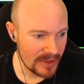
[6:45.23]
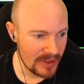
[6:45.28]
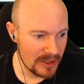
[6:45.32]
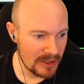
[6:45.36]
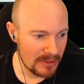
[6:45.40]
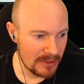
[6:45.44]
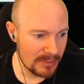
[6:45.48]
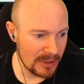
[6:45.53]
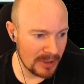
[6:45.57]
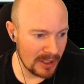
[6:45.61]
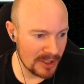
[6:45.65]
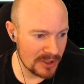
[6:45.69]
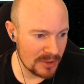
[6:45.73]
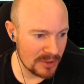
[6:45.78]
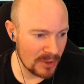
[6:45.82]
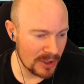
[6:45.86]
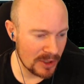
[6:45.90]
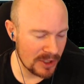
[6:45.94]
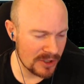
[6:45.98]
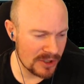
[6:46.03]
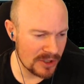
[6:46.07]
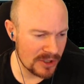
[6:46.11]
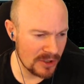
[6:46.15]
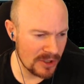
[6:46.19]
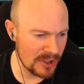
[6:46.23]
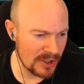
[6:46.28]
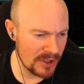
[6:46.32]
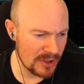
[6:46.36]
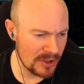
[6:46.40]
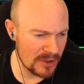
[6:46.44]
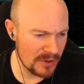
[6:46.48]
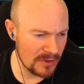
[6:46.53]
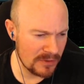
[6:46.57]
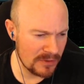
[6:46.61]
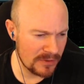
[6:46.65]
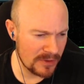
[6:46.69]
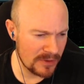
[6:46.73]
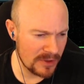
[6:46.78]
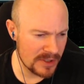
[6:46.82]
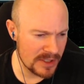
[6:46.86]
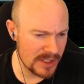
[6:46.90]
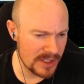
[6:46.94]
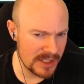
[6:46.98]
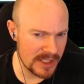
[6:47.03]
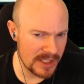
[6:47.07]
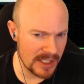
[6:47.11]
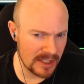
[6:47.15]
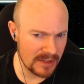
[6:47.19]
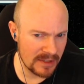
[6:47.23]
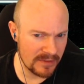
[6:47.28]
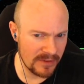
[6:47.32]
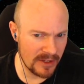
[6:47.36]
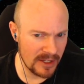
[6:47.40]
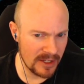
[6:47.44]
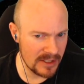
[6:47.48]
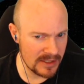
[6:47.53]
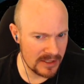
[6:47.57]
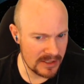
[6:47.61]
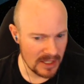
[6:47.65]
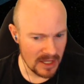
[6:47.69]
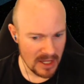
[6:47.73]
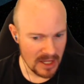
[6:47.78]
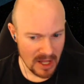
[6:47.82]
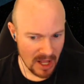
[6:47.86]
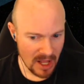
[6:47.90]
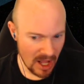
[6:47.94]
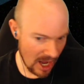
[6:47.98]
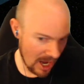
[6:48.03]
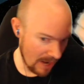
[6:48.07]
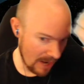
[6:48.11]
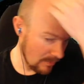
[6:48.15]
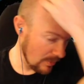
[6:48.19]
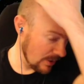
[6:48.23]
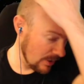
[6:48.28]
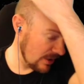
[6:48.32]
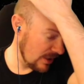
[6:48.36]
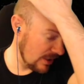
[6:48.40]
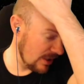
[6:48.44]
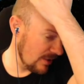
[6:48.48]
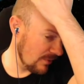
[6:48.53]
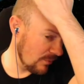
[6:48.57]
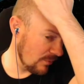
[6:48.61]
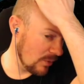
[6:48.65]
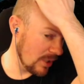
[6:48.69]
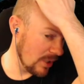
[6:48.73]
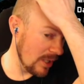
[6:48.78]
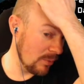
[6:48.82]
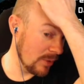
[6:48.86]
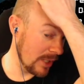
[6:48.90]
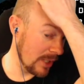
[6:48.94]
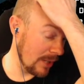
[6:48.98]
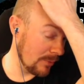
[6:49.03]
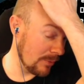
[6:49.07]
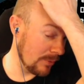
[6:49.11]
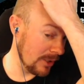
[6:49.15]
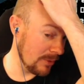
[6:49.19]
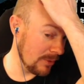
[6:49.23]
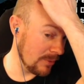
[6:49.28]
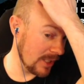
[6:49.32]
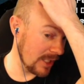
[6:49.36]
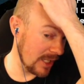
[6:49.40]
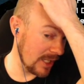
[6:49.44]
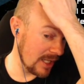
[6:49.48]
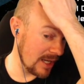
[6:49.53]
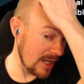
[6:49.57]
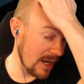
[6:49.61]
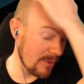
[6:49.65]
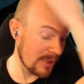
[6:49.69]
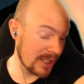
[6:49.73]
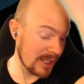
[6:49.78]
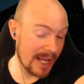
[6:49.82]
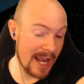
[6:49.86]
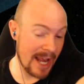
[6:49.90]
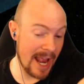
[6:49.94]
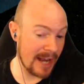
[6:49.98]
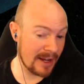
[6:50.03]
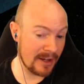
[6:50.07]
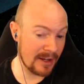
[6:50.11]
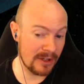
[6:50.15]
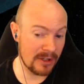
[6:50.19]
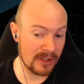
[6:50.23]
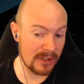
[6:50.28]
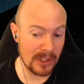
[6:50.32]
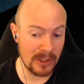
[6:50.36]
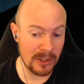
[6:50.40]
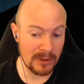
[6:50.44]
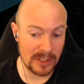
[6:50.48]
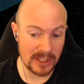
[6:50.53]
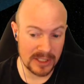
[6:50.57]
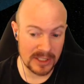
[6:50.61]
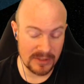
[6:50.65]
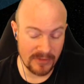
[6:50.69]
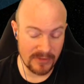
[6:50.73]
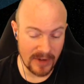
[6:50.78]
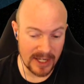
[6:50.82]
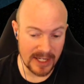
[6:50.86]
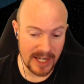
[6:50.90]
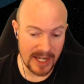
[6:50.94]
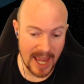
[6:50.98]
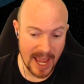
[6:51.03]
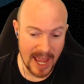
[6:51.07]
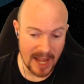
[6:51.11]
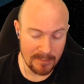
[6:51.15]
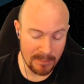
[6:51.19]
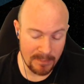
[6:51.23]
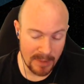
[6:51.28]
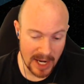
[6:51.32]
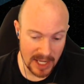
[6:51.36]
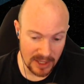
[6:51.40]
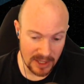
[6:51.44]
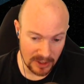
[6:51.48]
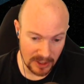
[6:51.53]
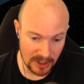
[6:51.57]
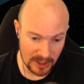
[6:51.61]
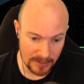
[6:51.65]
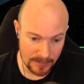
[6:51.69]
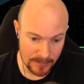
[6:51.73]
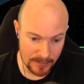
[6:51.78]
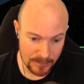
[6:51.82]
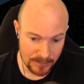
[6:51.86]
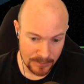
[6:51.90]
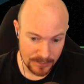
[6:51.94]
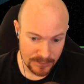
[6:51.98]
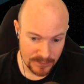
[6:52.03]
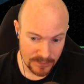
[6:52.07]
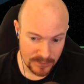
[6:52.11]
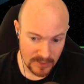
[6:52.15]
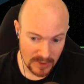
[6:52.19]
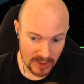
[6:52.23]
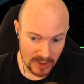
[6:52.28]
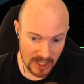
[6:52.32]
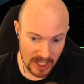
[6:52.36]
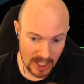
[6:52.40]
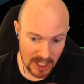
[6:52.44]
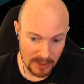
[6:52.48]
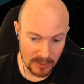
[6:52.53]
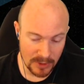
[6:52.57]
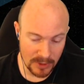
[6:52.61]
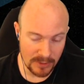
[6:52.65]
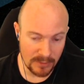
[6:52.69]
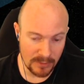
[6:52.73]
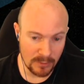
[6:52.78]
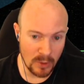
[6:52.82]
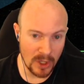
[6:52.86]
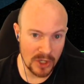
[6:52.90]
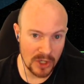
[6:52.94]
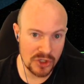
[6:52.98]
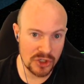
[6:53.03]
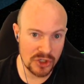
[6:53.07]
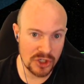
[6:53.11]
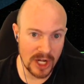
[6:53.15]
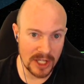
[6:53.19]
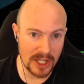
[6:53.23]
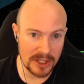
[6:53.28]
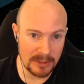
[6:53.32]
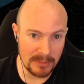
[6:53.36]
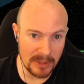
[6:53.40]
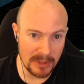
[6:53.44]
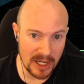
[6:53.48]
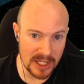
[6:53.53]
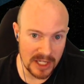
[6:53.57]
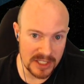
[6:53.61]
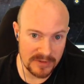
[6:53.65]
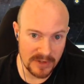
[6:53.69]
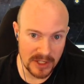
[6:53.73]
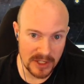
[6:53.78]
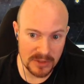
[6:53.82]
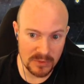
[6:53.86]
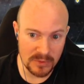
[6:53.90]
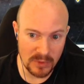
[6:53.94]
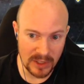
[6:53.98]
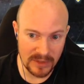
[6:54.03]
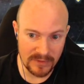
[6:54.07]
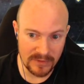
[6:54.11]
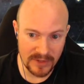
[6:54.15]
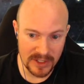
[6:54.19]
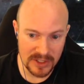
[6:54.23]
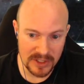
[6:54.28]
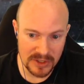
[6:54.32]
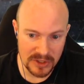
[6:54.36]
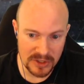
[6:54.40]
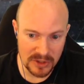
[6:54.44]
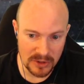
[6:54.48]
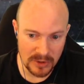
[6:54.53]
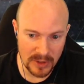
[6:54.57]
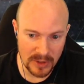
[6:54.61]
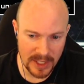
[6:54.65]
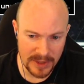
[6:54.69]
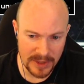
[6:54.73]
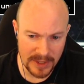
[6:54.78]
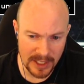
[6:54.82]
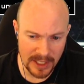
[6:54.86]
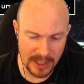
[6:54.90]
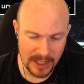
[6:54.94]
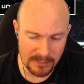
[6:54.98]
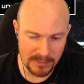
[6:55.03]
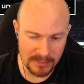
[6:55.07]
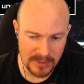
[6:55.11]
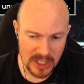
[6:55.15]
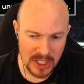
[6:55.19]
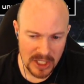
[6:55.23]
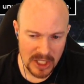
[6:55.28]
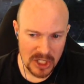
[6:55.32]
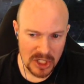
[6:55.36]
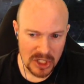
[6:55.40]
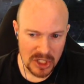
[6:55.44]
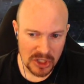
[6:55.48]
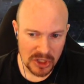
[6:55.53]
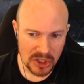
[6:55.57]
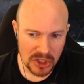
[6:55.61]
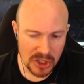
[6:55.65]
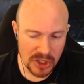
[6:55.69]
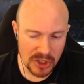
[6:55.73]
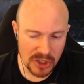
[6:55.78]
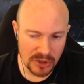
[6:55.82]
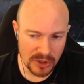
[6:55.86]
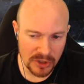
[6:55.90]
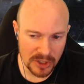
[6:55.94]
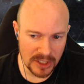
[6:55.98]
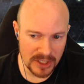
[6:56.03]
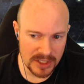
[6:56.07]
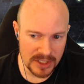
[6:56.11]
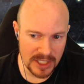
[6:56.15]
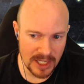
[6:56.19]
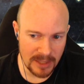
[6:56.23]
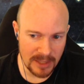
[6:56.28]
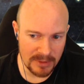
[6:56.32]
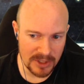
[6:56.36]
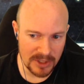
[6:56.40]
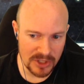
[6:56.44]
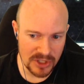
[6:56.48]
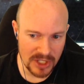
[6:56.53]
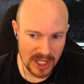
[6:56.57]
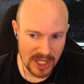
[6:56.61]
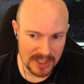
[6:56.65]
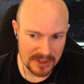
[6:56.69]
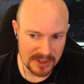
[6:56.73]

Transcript: Probably 20 or so you can do first and second phase. I'm one. Well, what I really want to get, I want to get hacking and cloaking, because if I can hack piloting I want to one shot the boss phase one, phase two, and then I'm curious how many shots